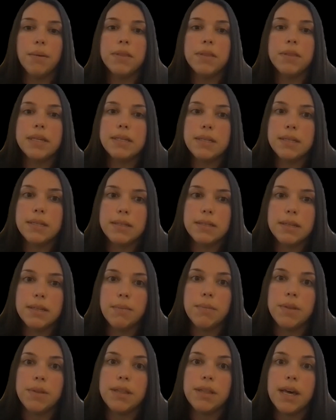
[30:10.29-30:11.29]
This is
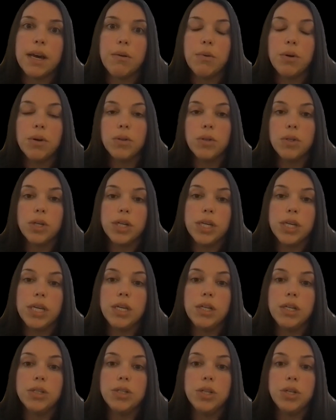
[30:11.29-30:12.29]
something that we're
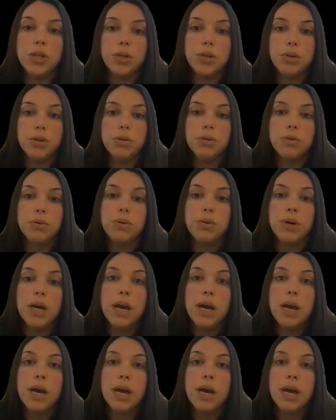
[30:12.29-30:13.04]
looking to